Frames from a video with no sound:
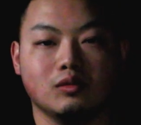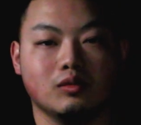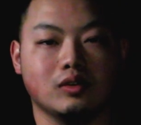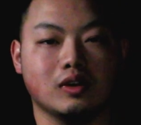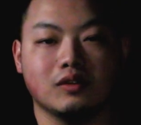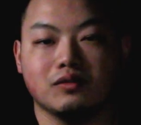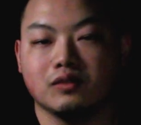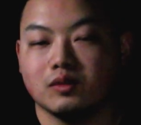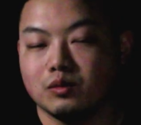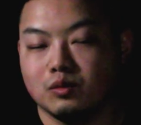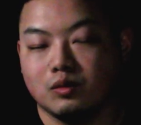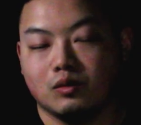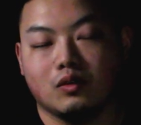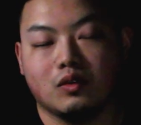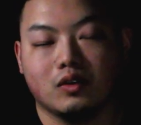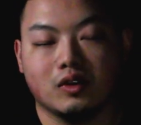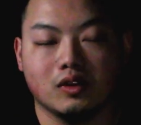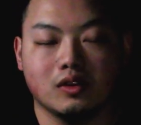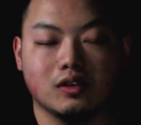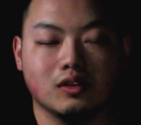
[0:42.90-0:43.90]
Whatever we
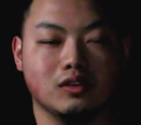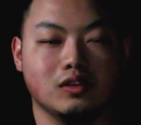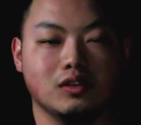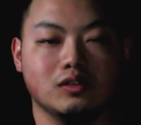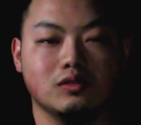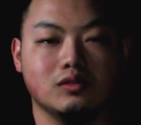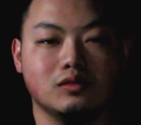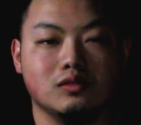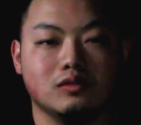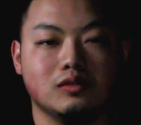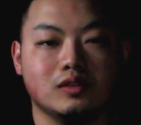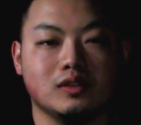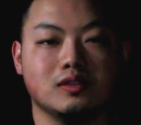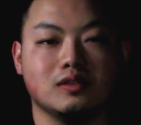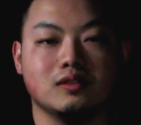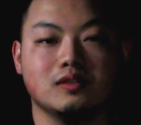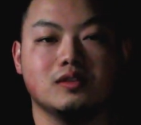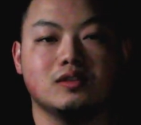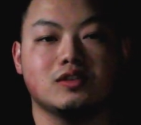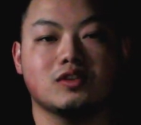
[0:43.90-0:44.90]
wanted to do
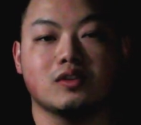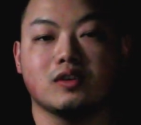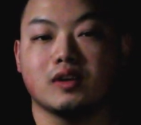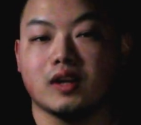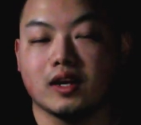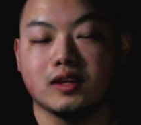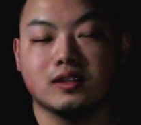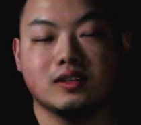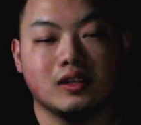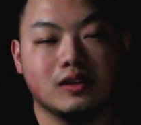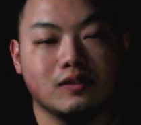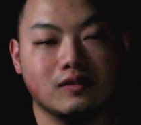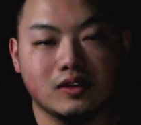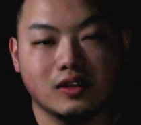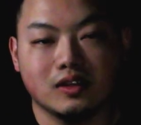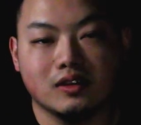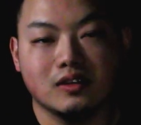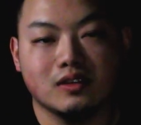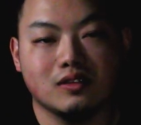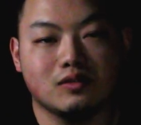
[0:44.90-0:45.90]
in certain
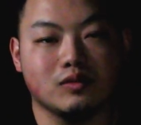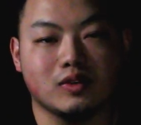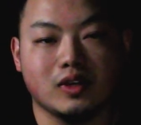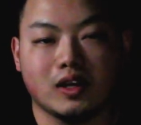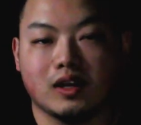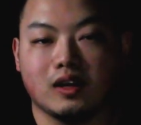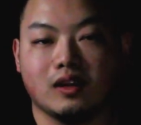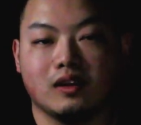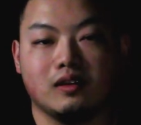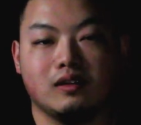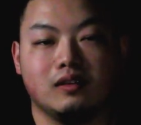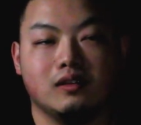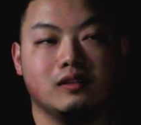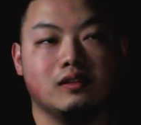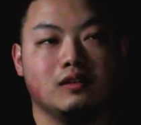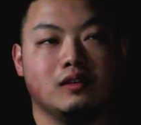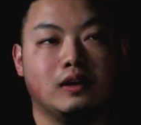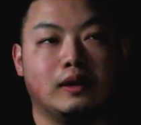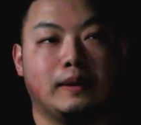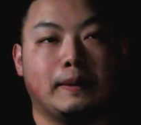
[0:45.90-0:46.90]
activities. We had
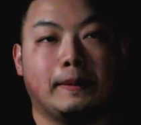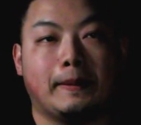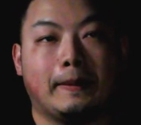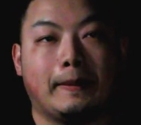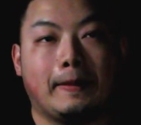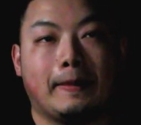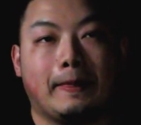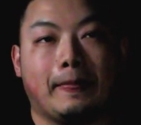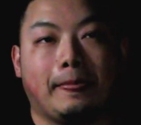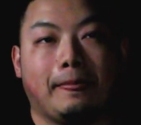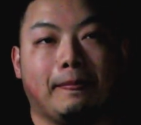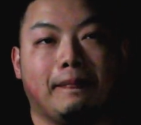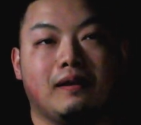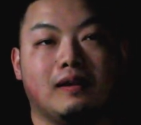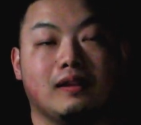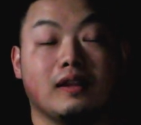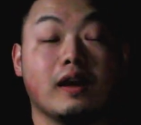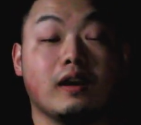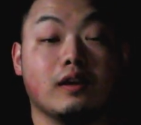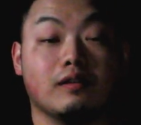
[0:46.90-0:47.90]

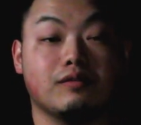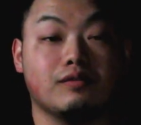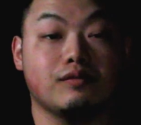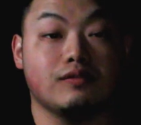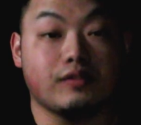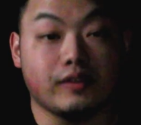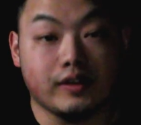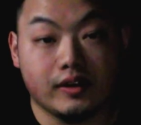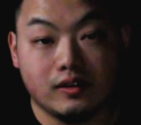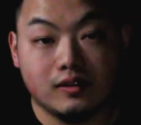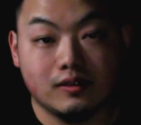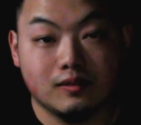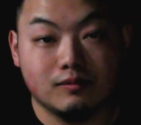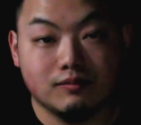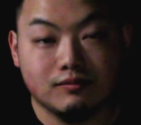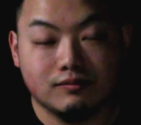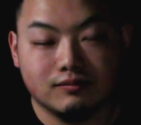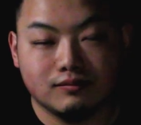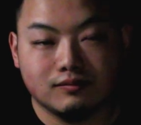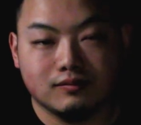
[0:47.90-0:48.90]
a lot of
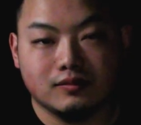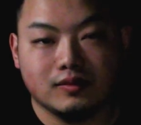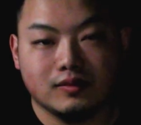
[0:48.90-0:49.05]
freedom